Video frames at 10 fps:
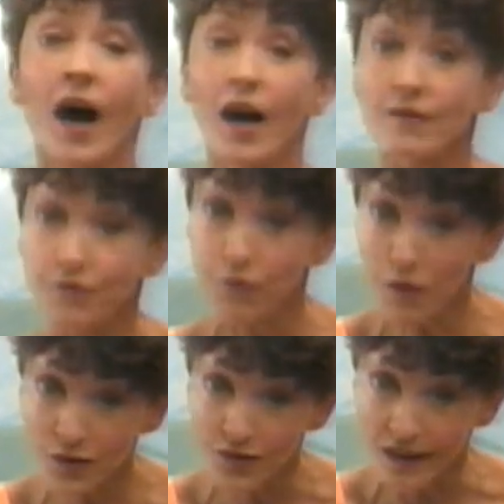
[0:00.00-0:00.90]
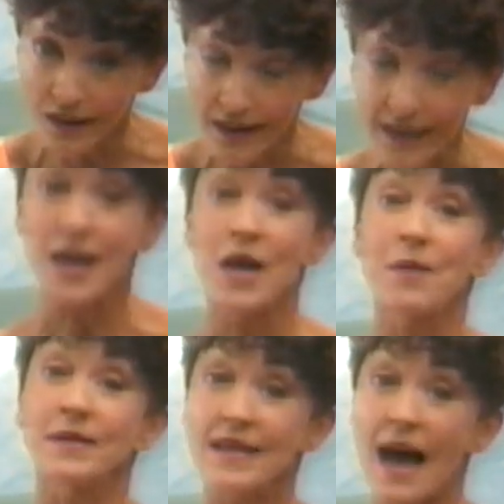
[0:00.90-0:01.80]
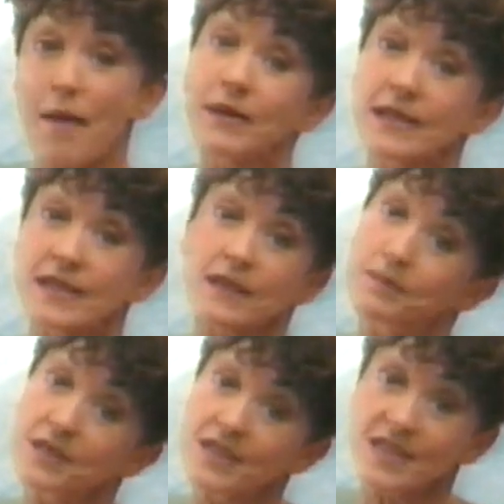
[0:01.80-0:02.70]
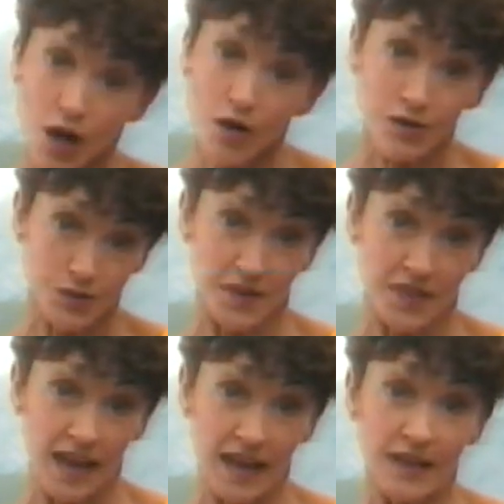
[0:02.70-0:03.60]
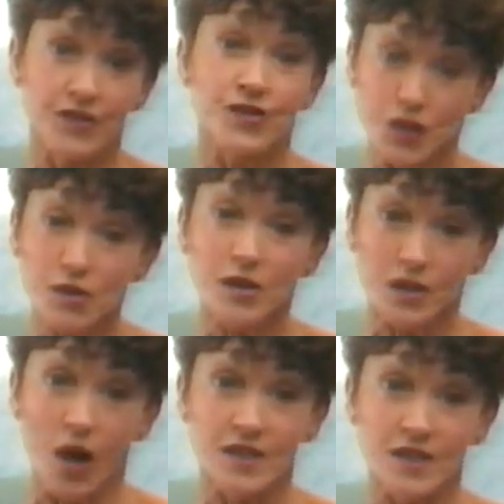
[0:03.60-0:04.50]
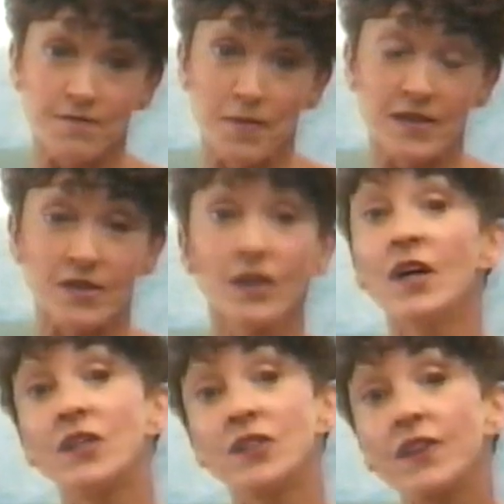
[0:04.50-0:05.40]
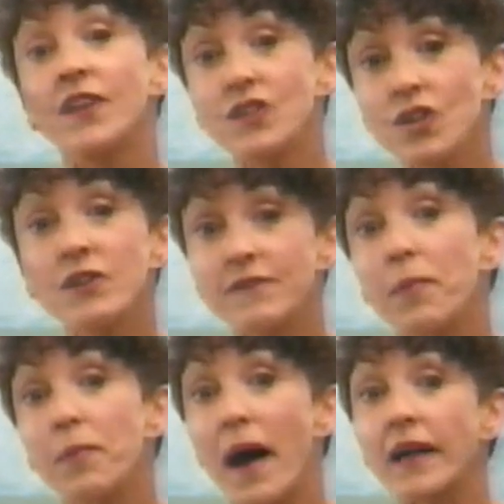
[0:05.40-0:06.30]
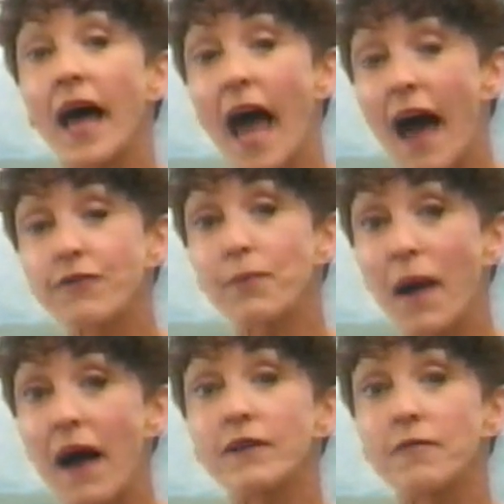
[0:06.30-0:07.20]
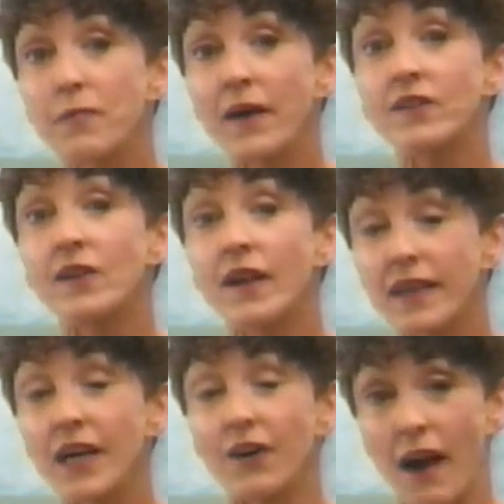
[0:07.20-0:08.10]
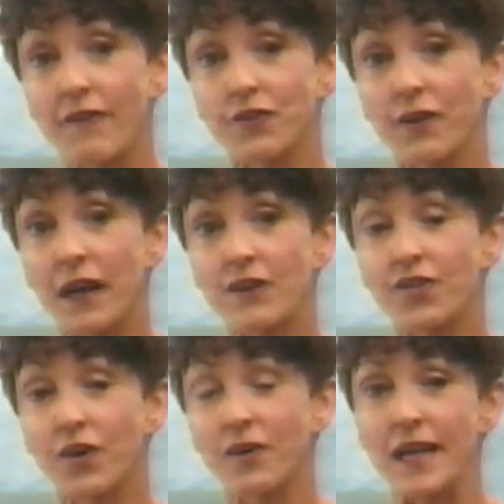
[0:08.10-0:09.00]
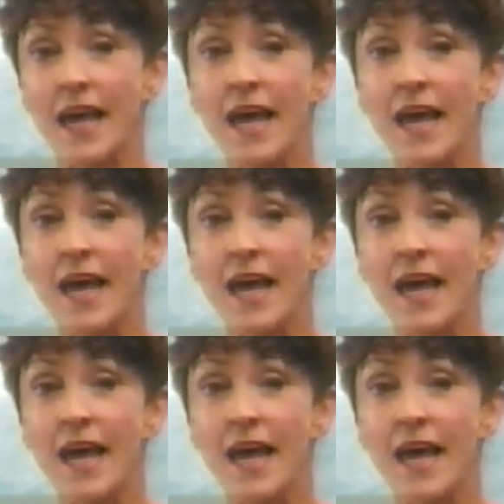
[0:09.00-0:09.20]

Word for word: Unfortunately, metabolism slows with age due to loss of muscle to the tune of about a half a pound of muscle a year after age 30.